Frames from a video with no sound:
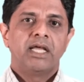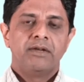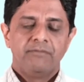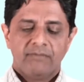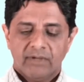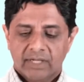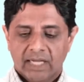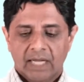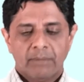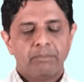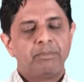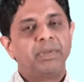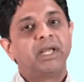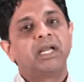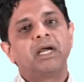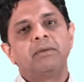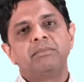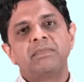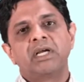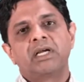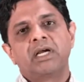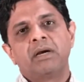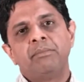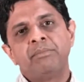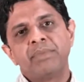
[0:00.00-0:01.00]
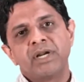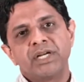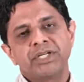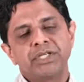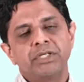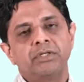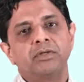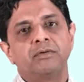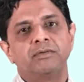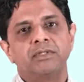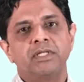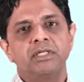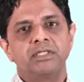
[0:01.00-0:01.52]
then we can pick up the
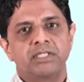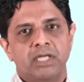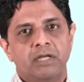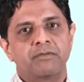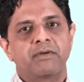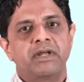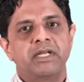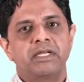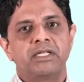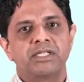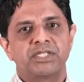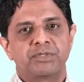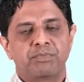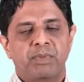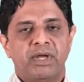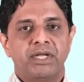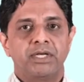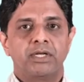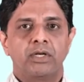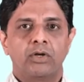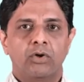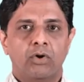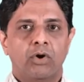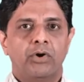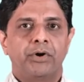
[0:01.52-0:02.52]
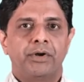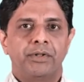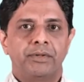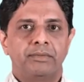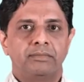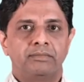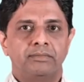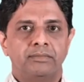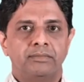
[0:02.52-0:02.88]
compression of the cervical spinal cord.